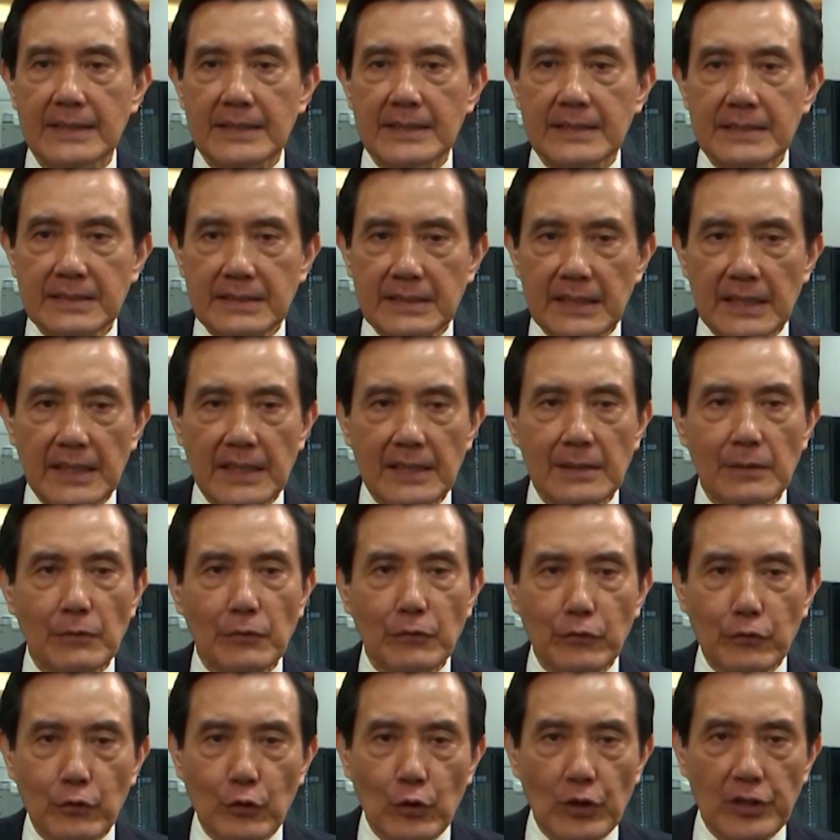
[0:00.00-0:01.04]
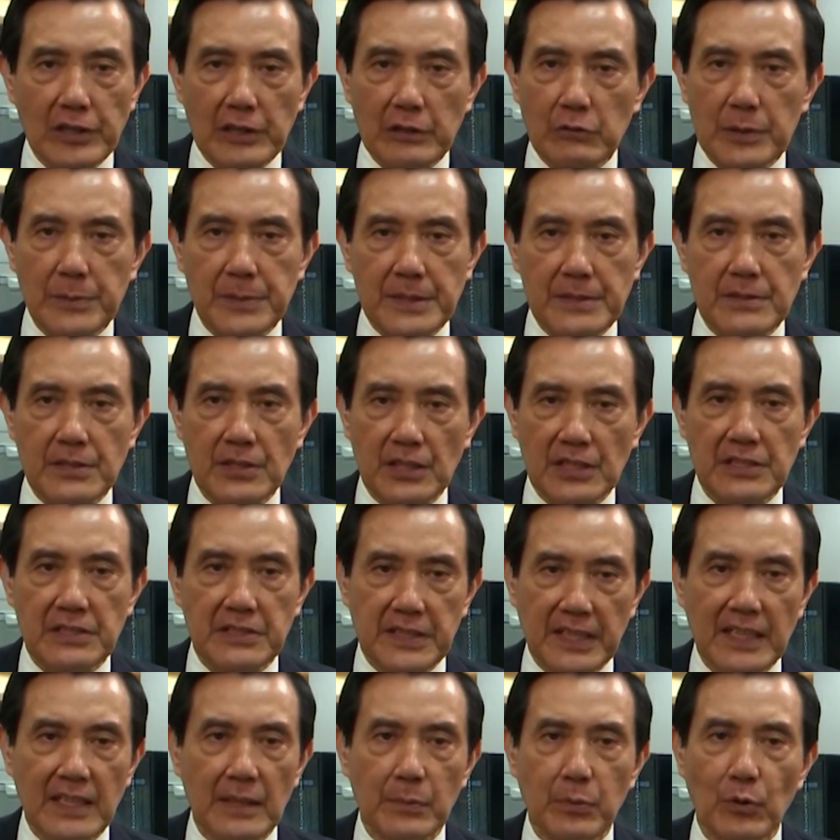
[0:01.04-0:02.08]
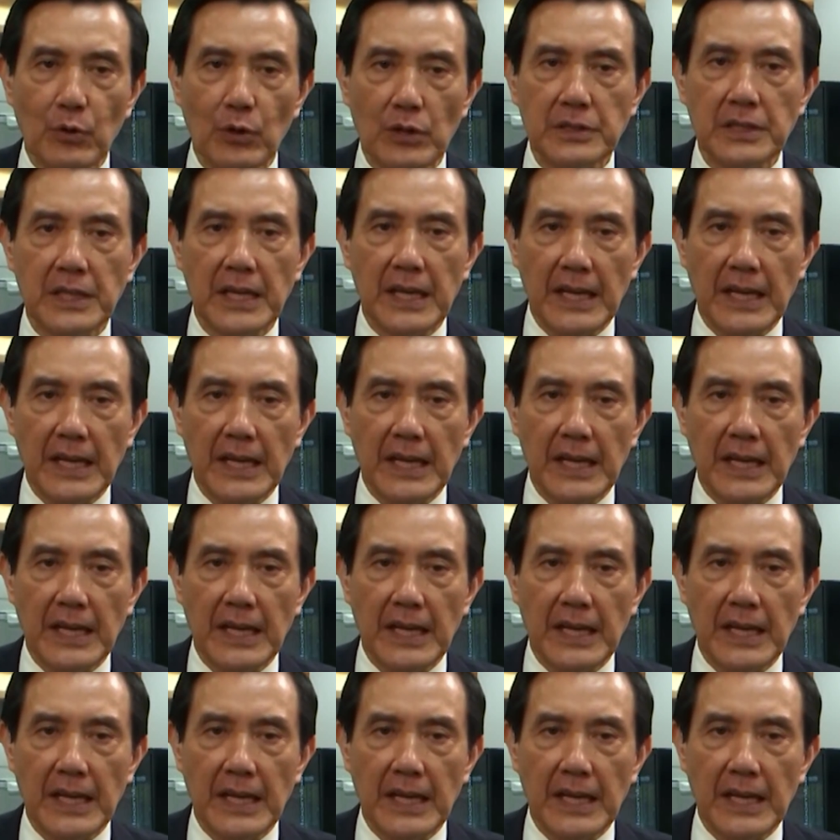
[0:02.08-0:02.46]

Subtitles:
signed 4 agreements in Singapore